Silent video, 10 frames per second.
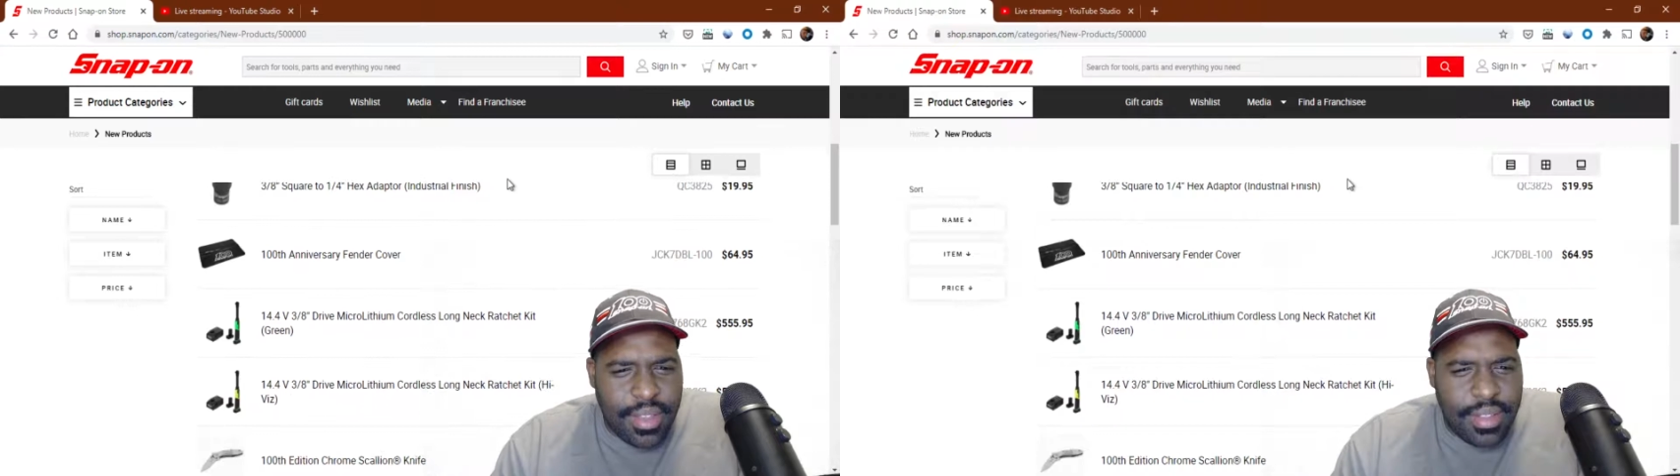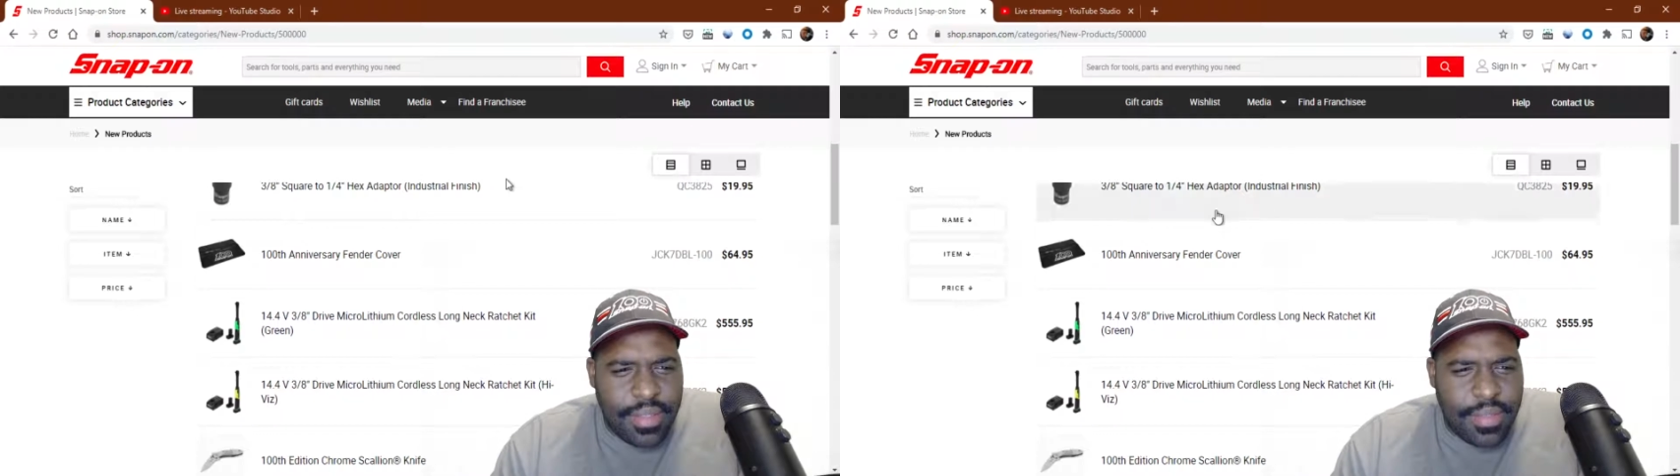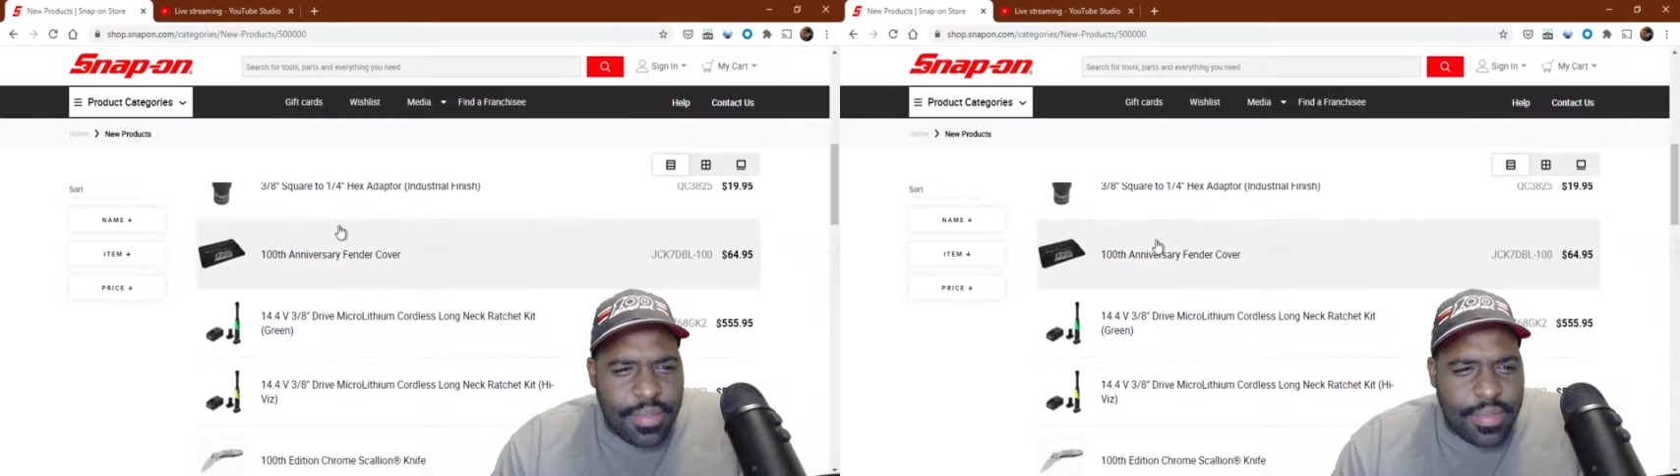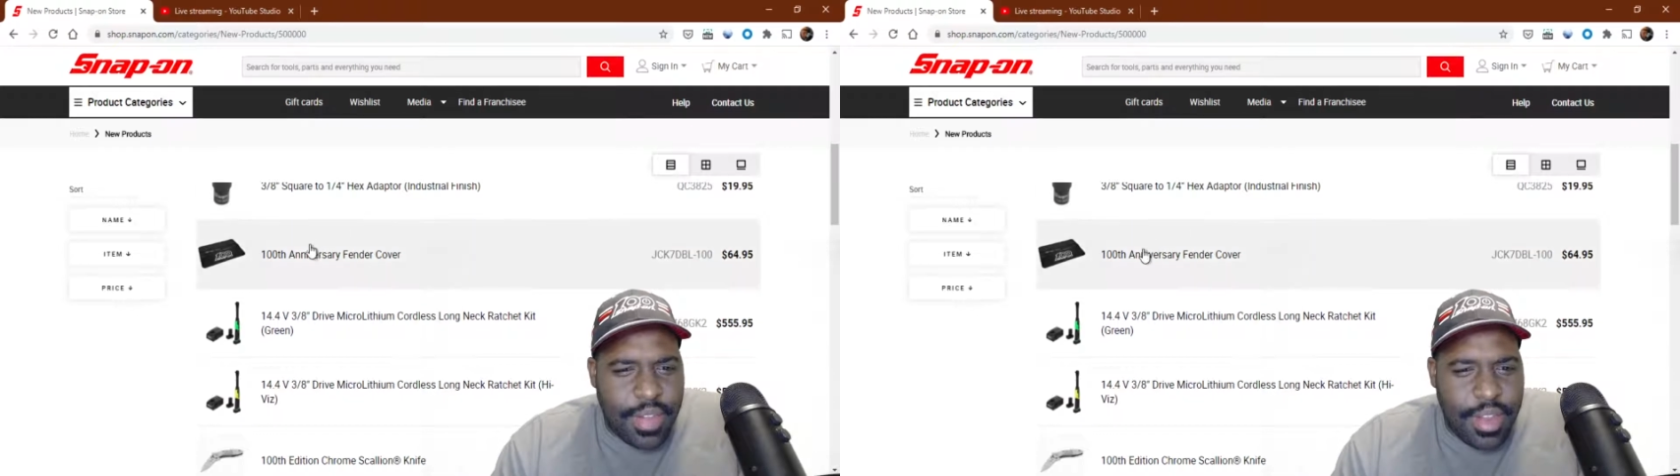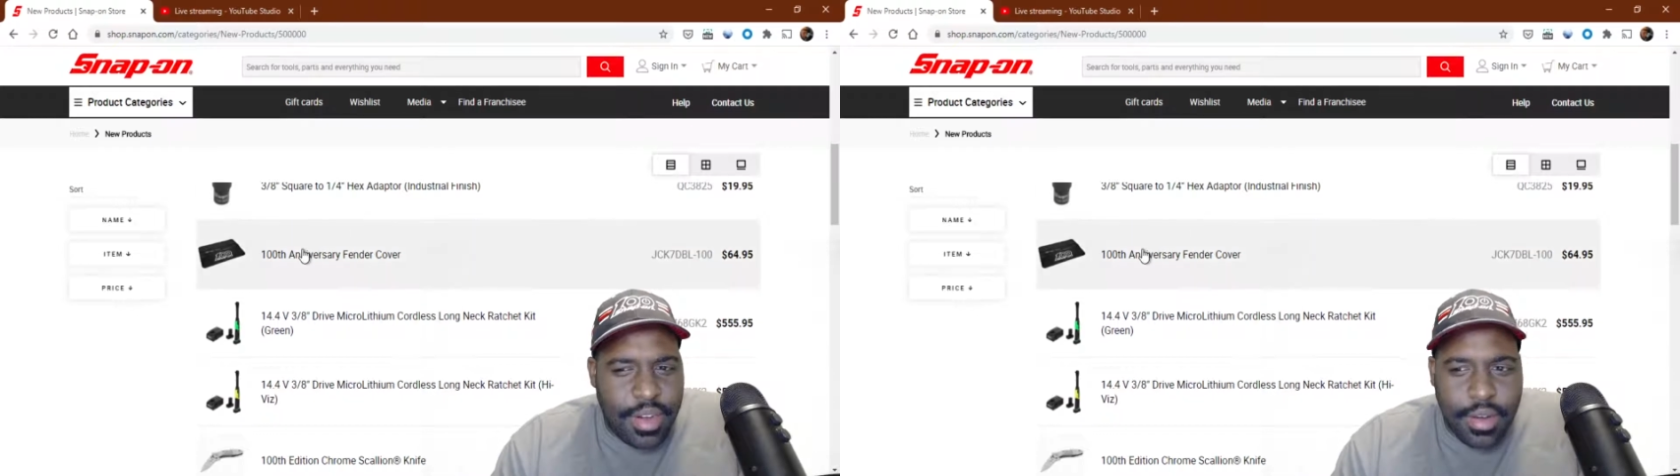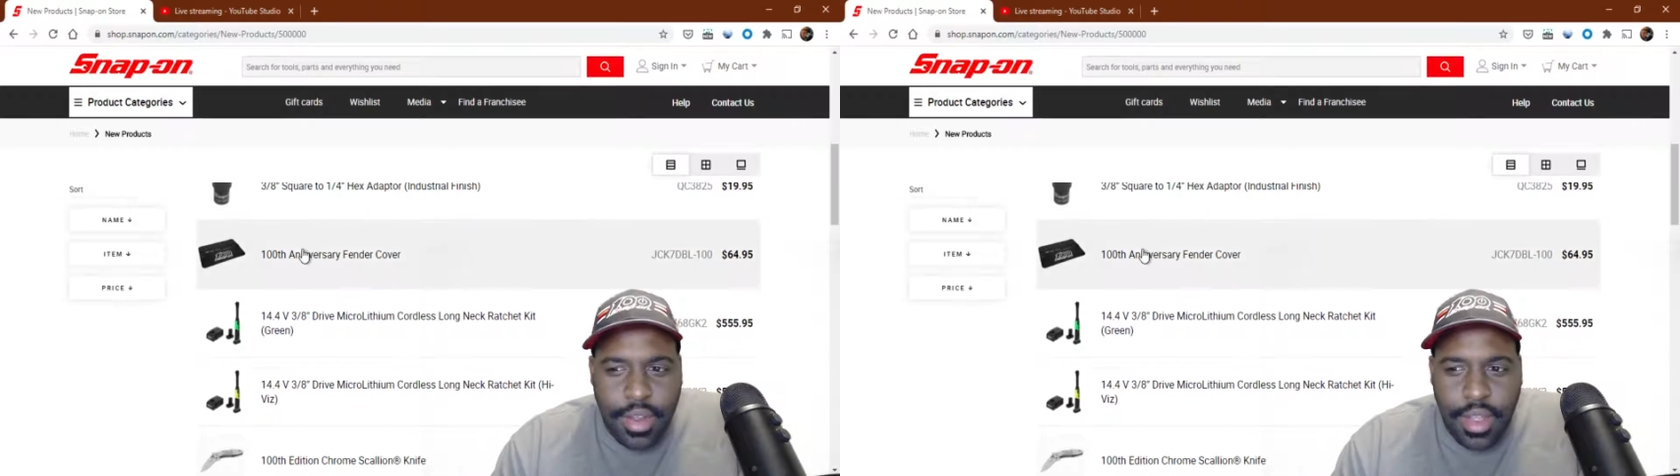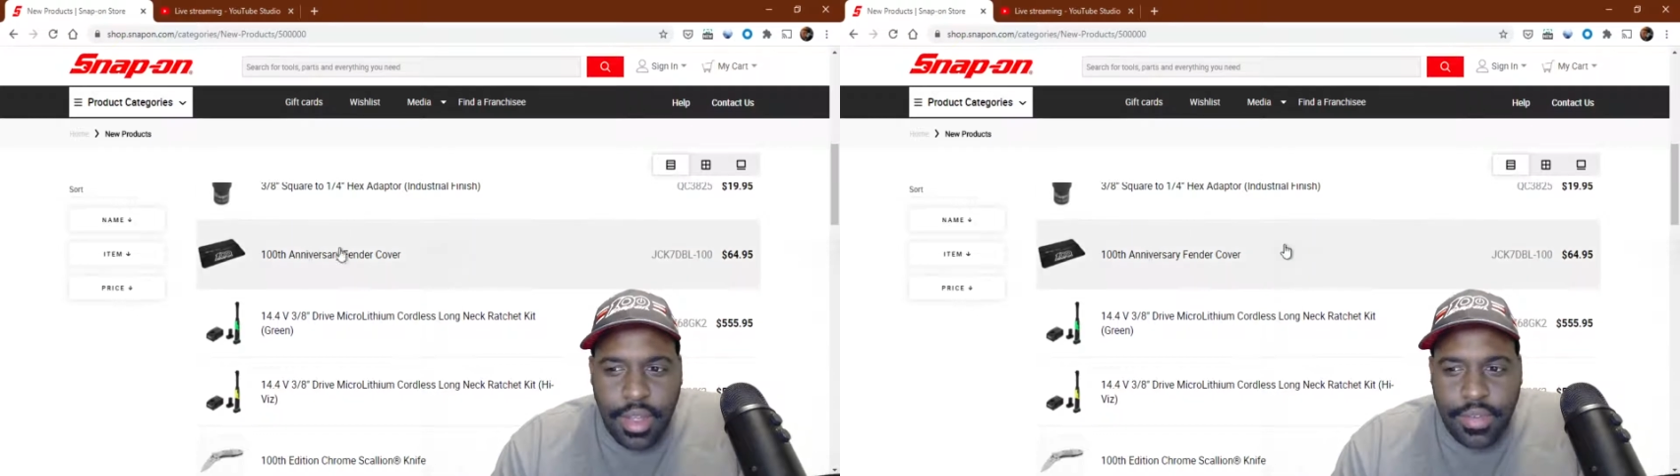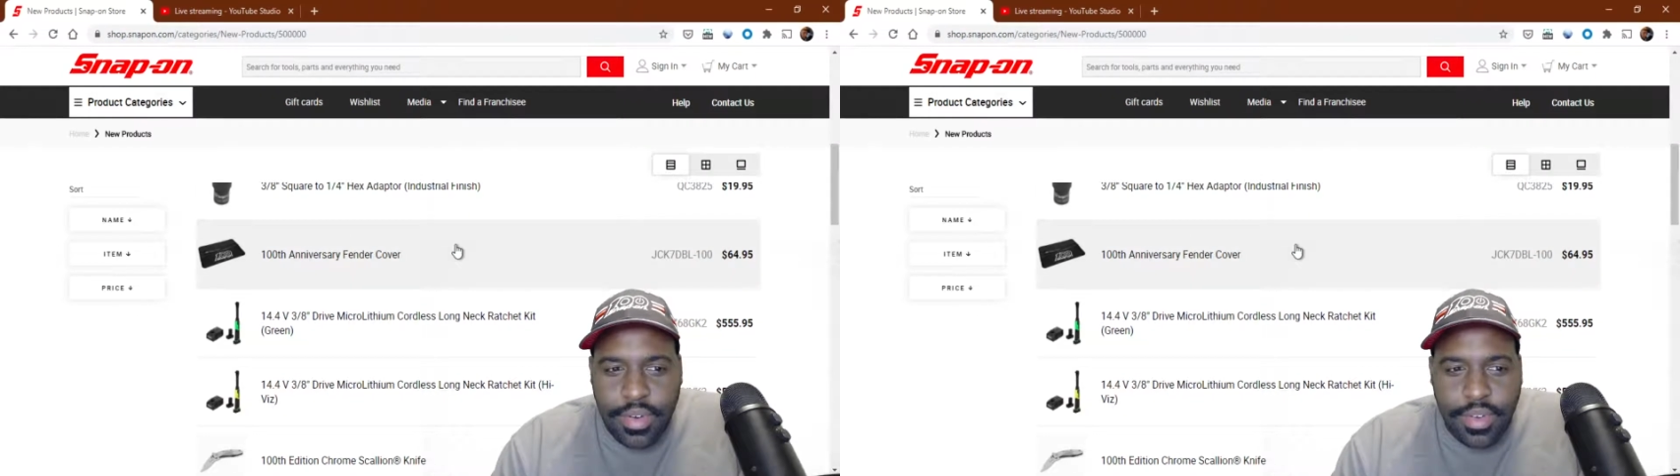Fender
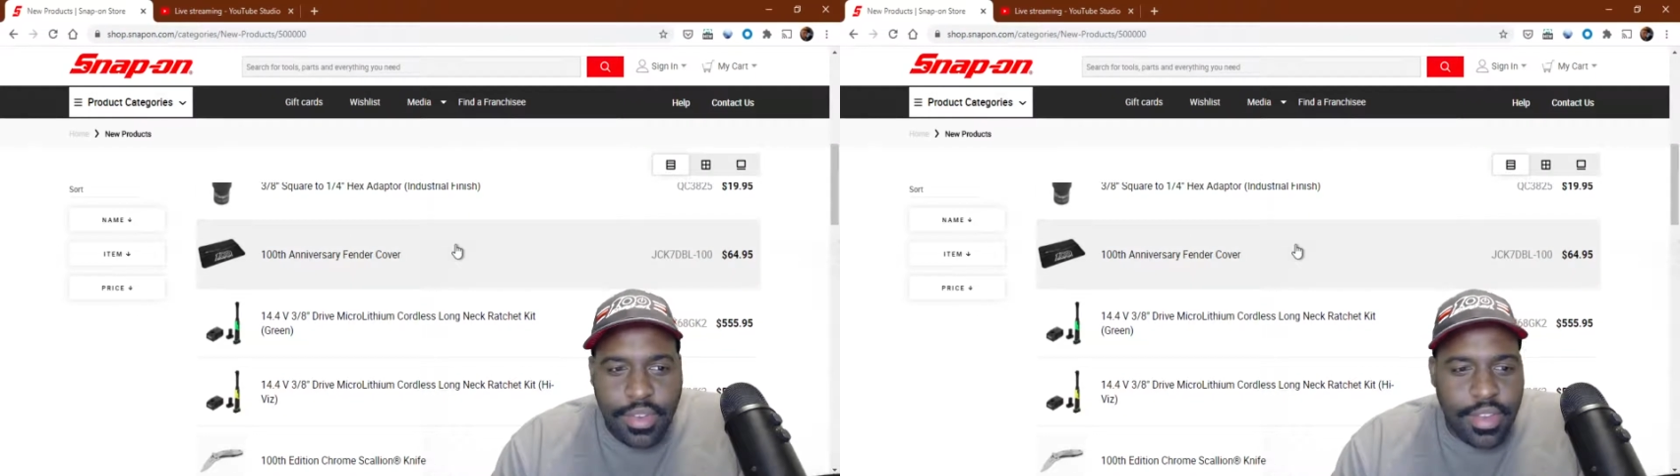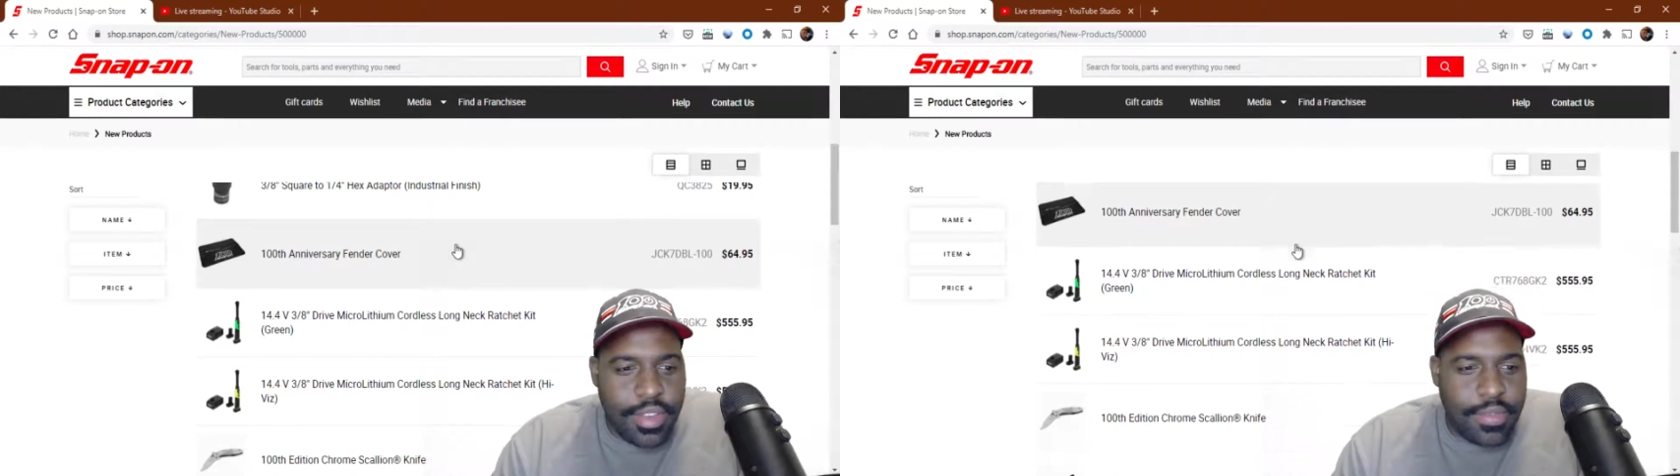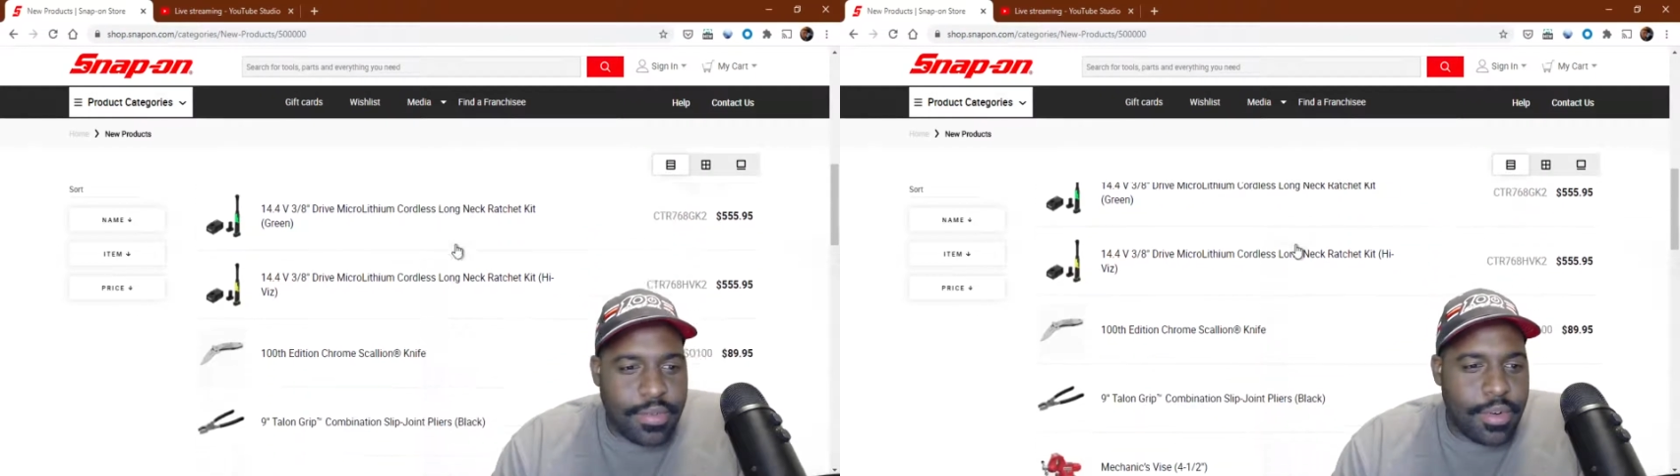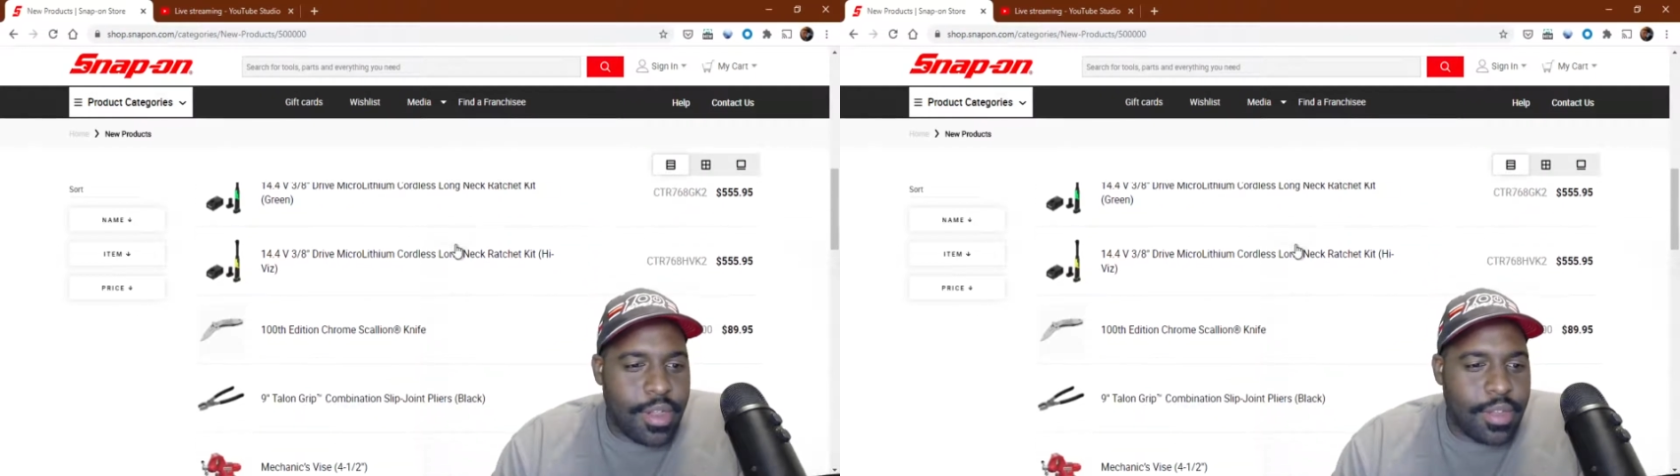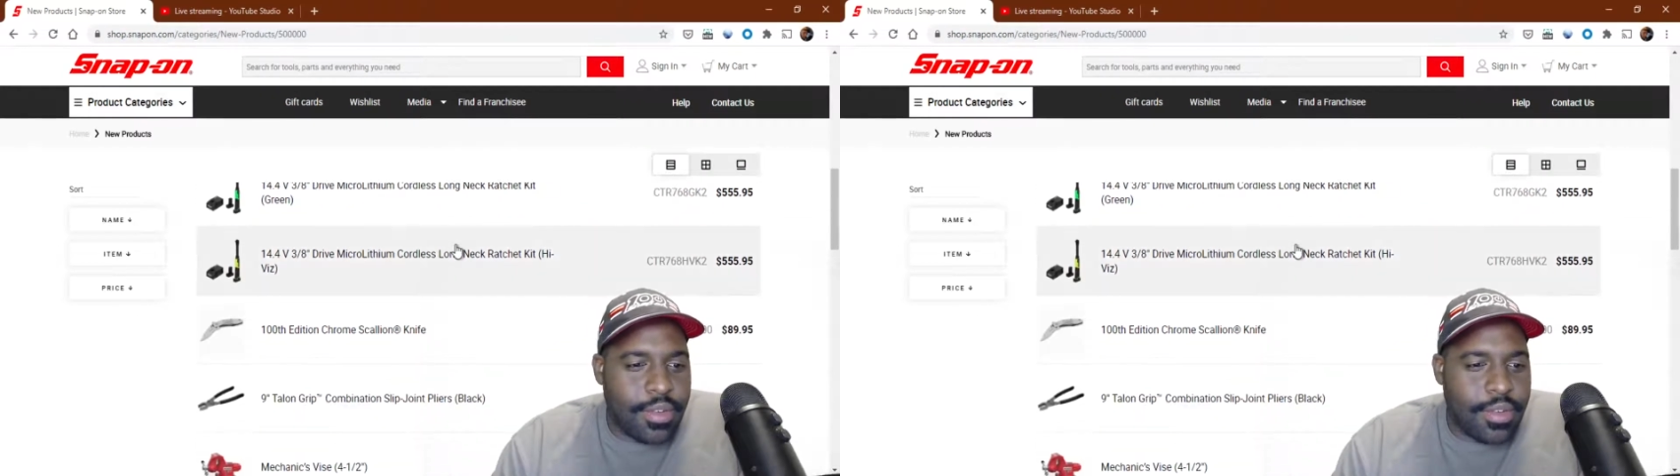cover, $64,